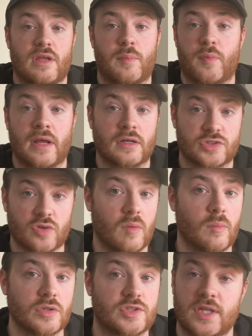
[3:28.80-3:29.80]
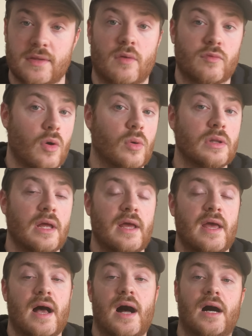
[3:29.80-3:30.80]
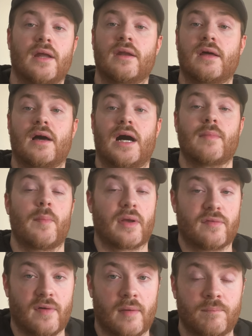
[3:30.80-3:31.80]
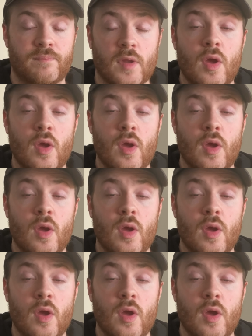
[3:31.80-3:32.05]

brings so much to that role and I'm a big fan.